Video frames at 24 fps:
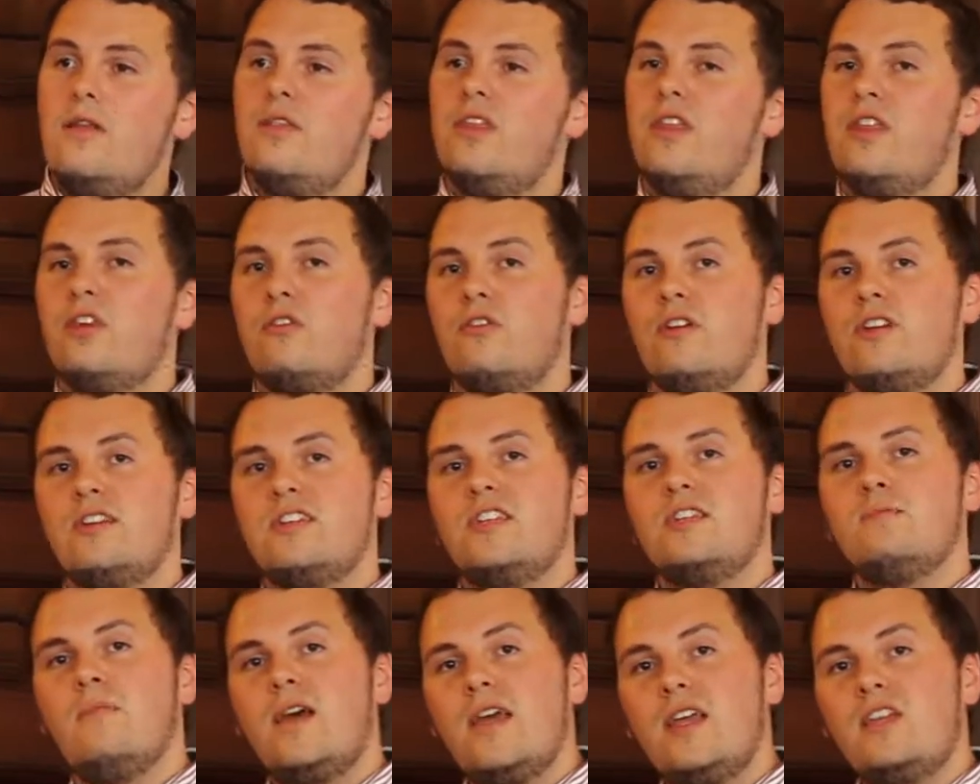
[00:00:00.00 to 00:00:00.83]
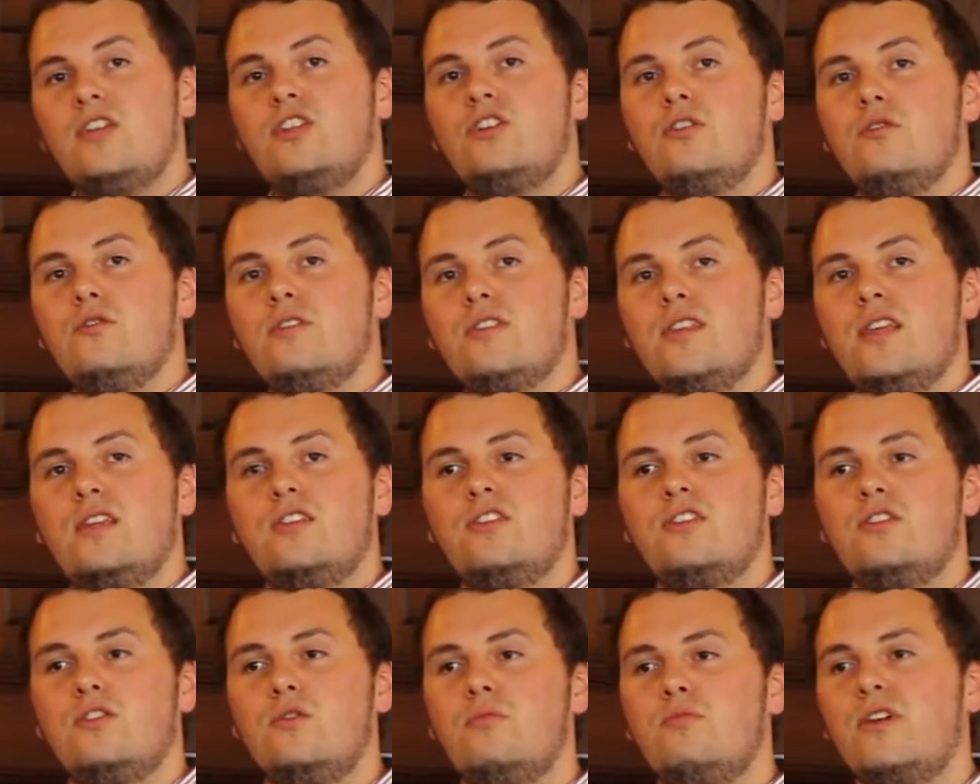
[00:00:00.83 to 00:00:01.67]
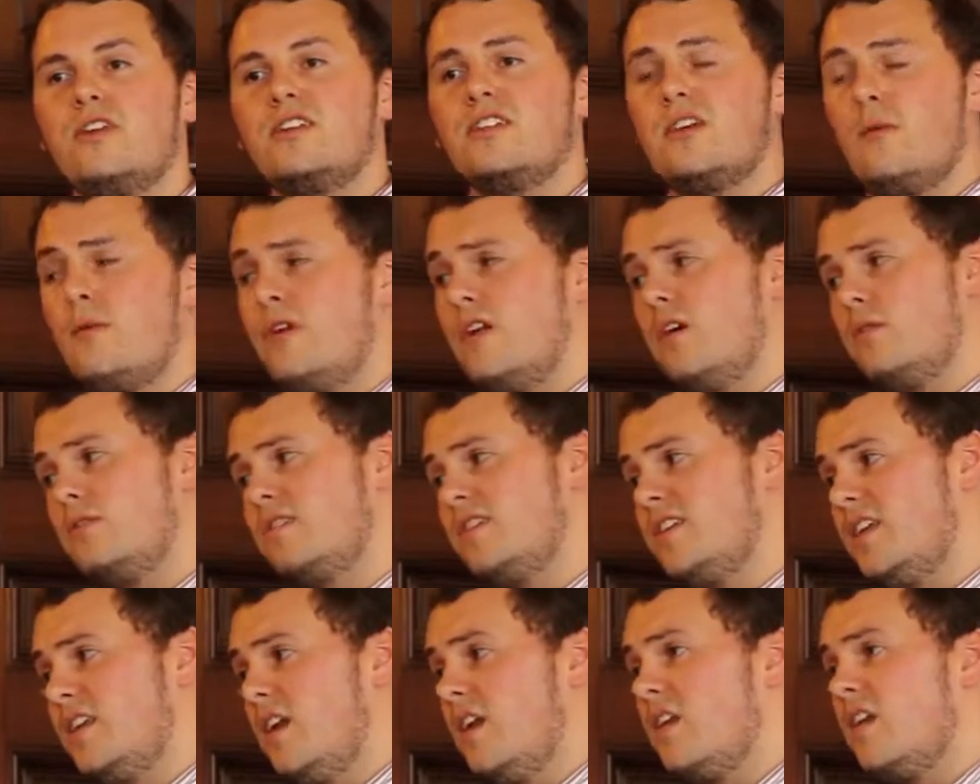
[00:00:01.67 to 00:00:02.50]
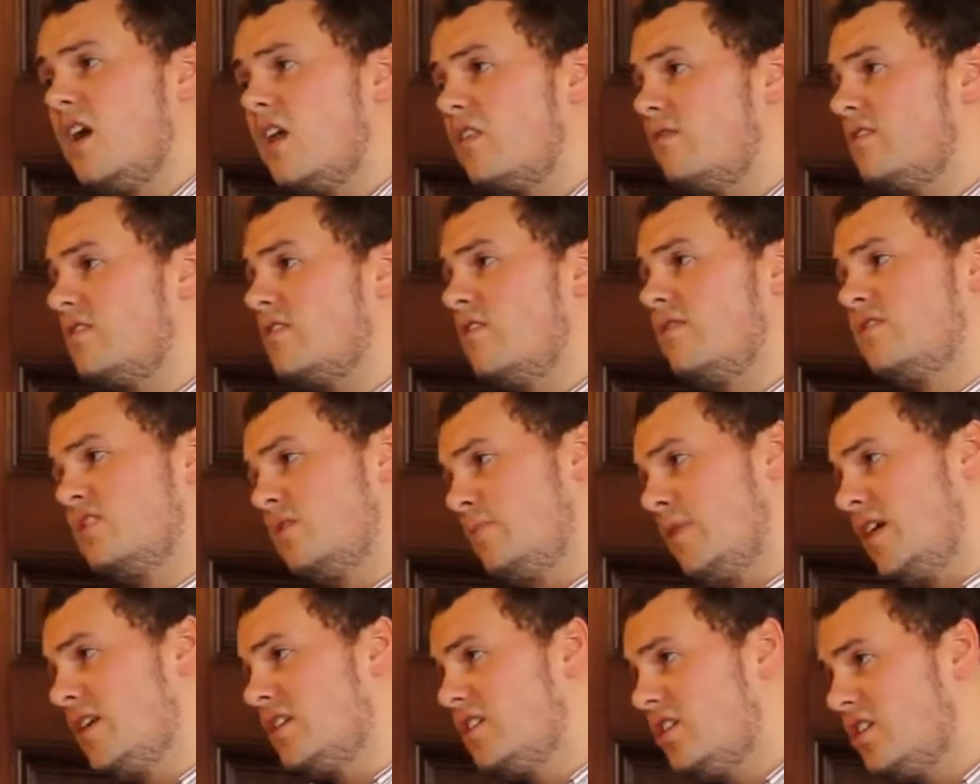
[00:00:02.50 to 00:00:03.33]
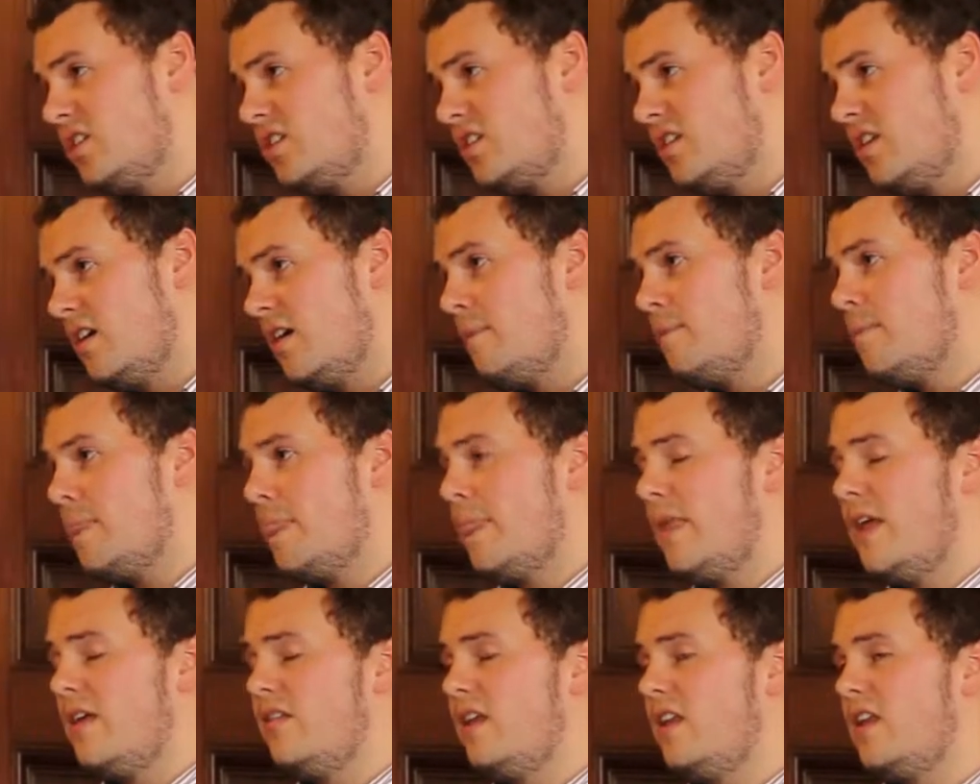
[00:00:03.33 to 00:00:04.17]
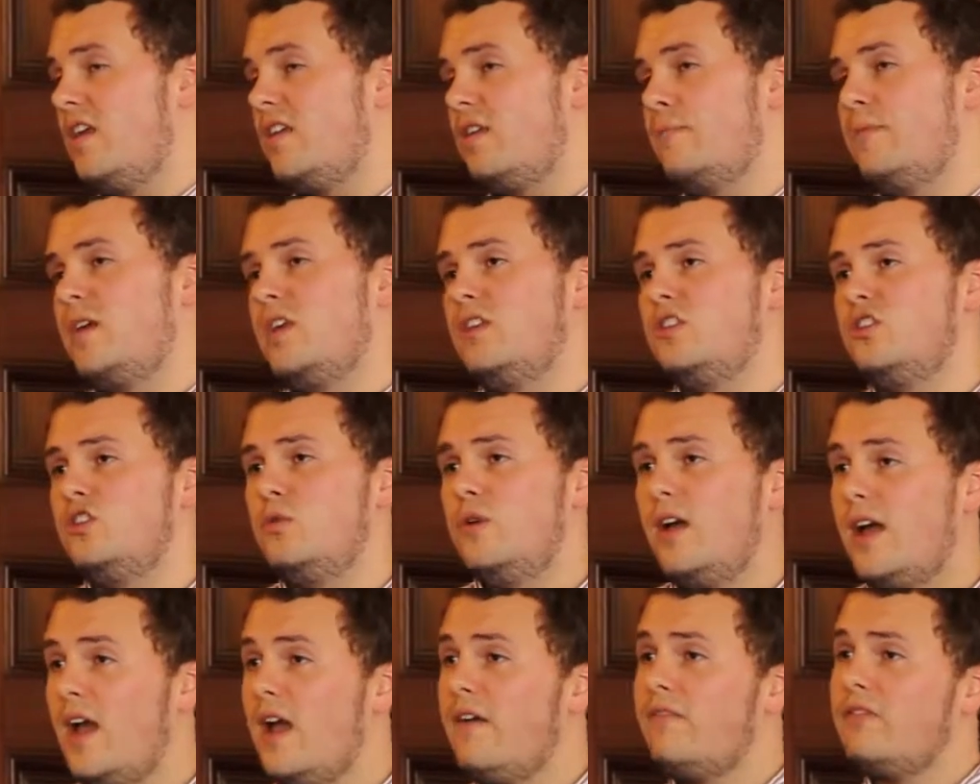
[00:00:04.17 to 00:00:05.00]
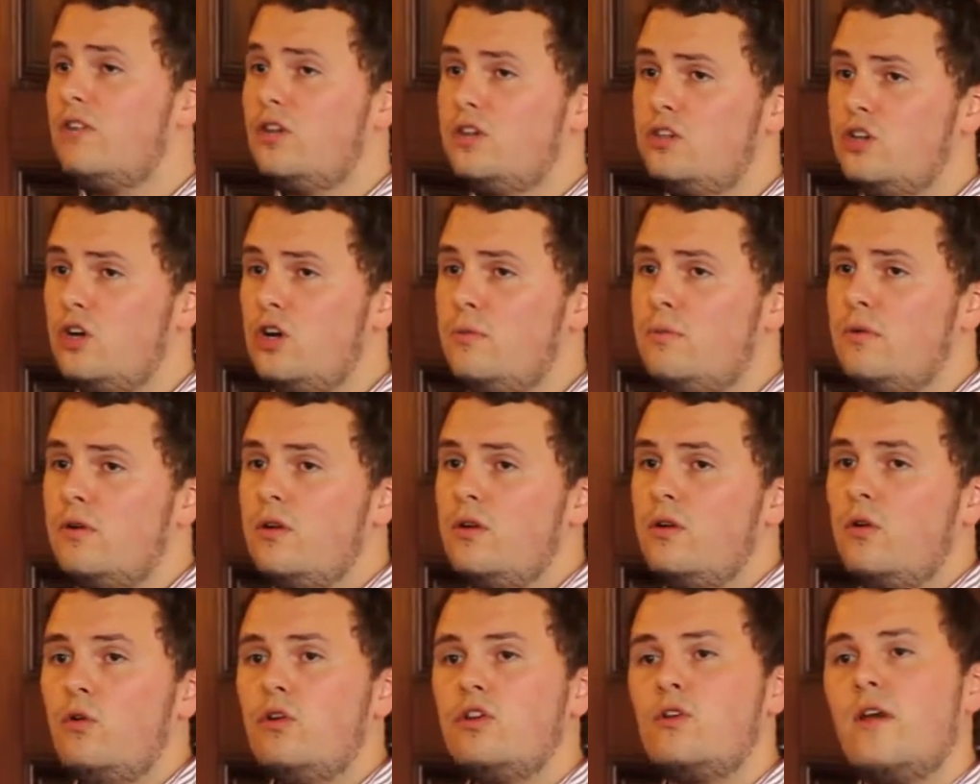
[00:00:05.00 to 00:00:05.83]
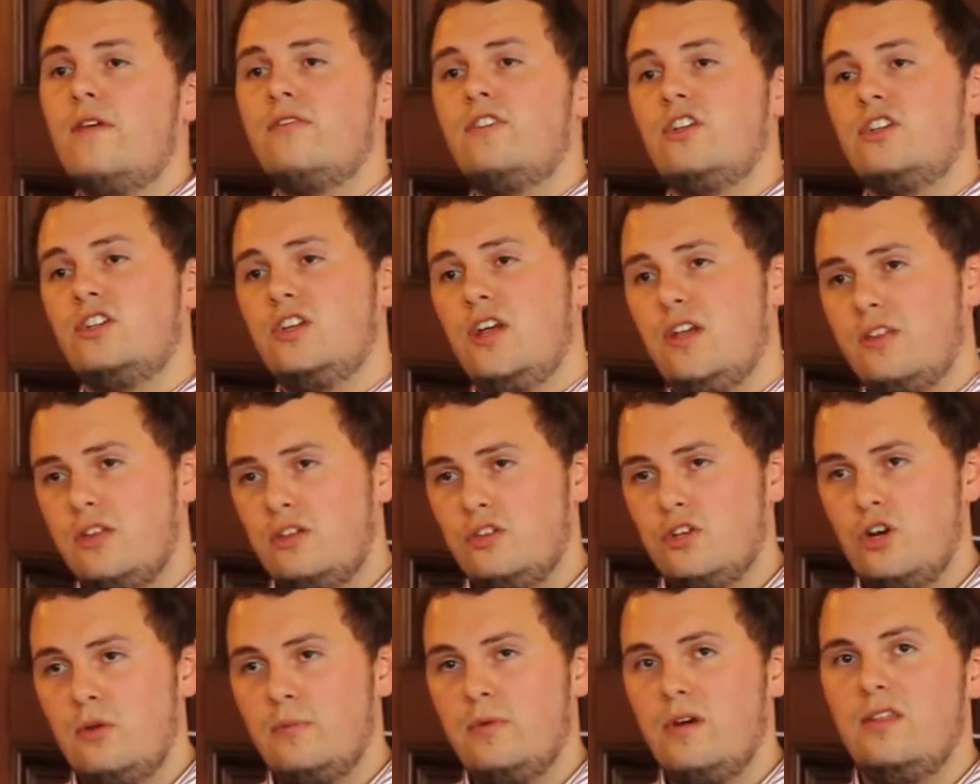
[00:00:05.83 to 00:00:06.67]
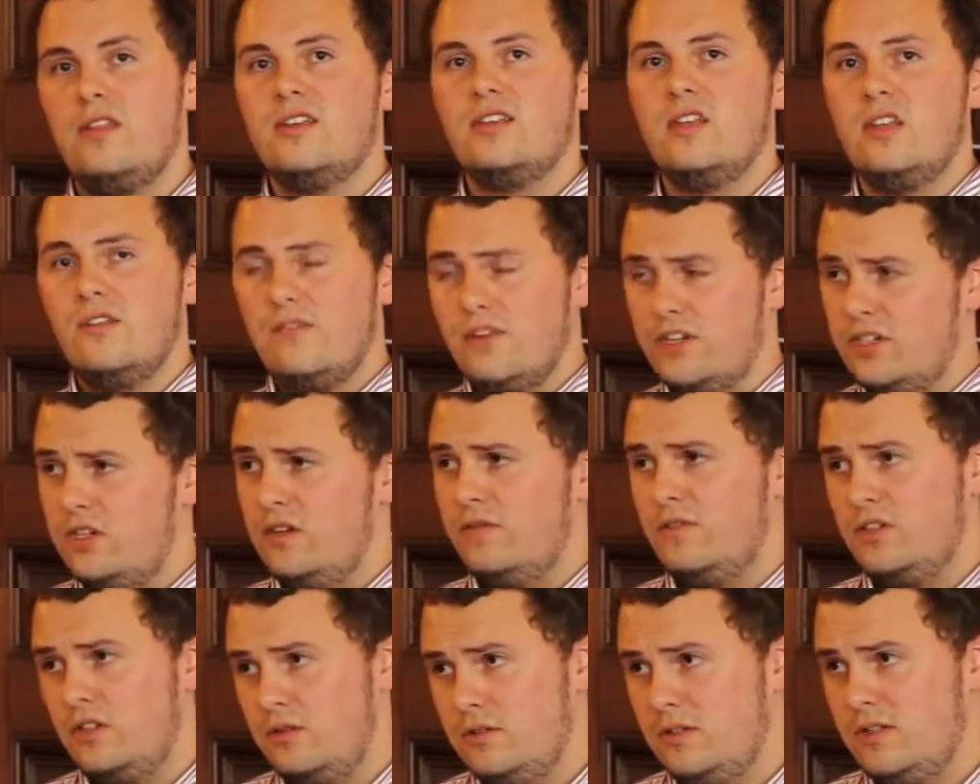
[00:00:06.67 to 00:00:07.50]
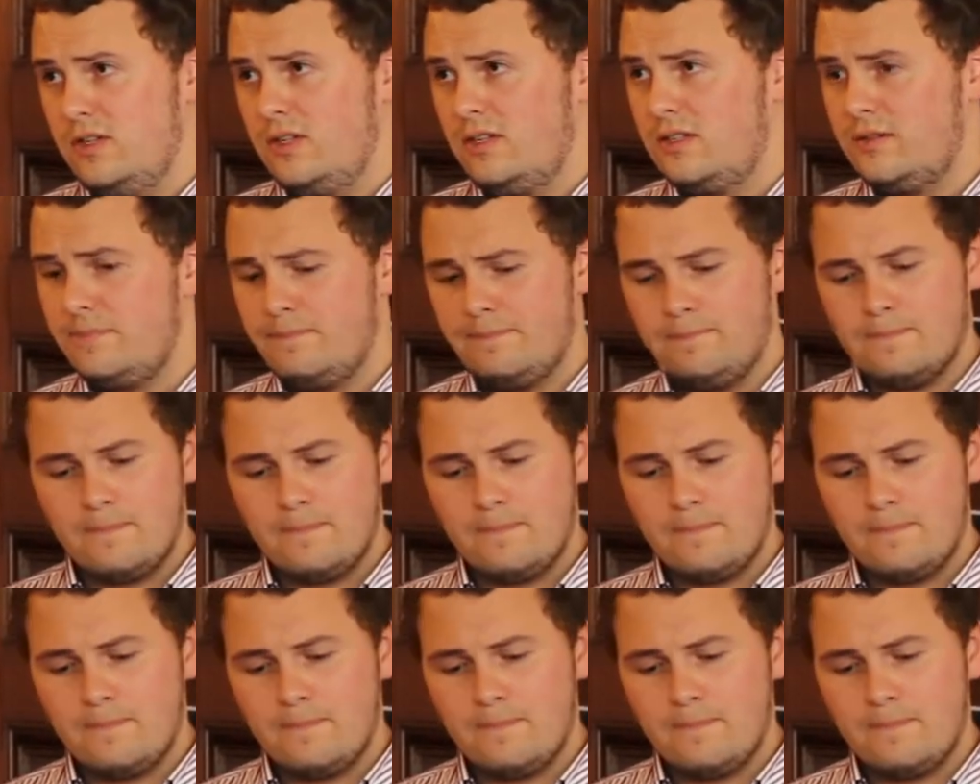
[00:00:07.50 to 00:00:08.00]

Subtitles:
Then the creditors may choose then to bring someone else in, another insolvency practitioner. It then either means you have the job or you have to share the job, and there's a division of duties.